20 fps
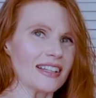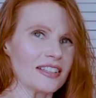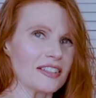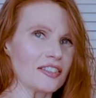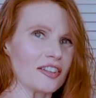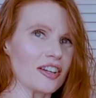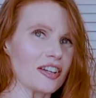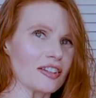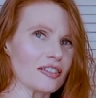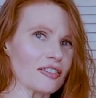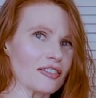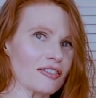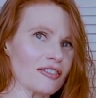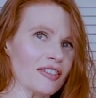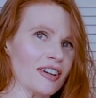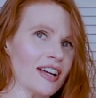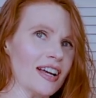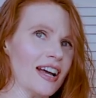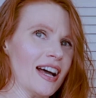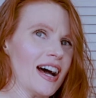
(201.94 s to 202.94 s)
I don't know,
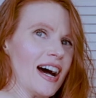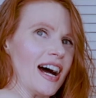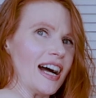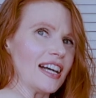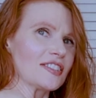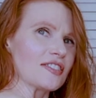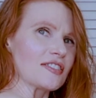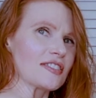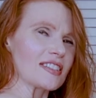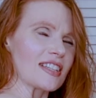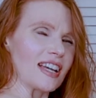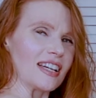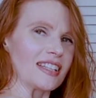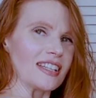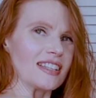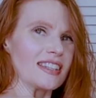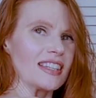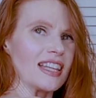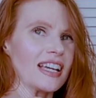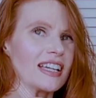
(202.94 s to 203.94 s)
I just kind
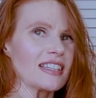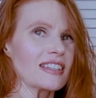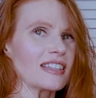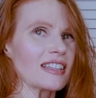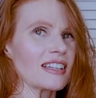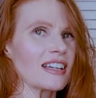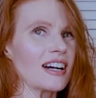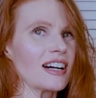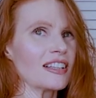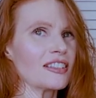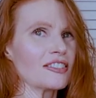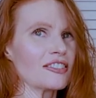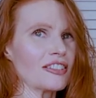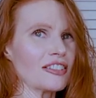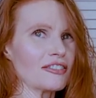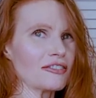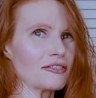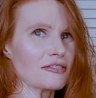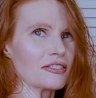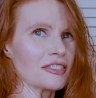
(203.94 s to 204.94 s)
of like the
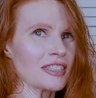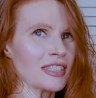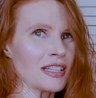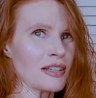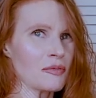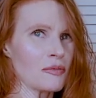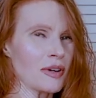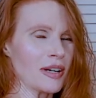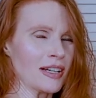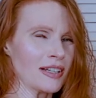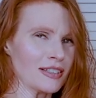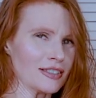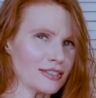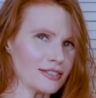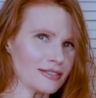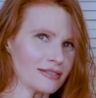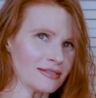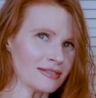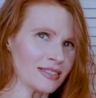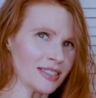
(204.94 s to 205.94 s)
color really
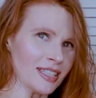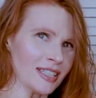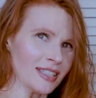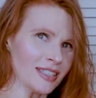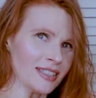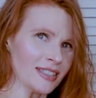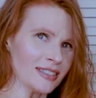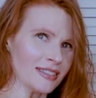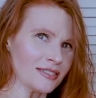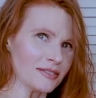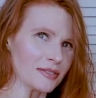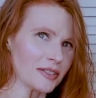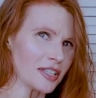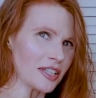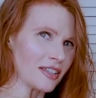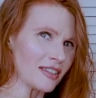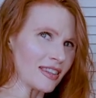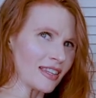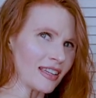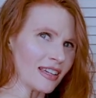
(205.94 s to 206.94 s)
well. What do
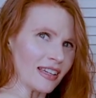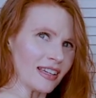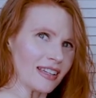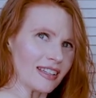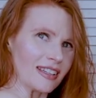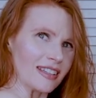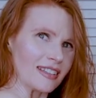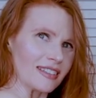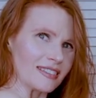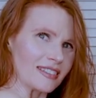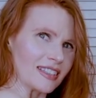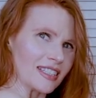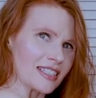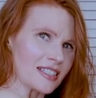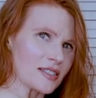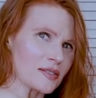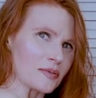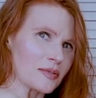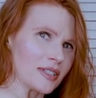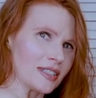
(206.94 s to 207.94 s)
you think? This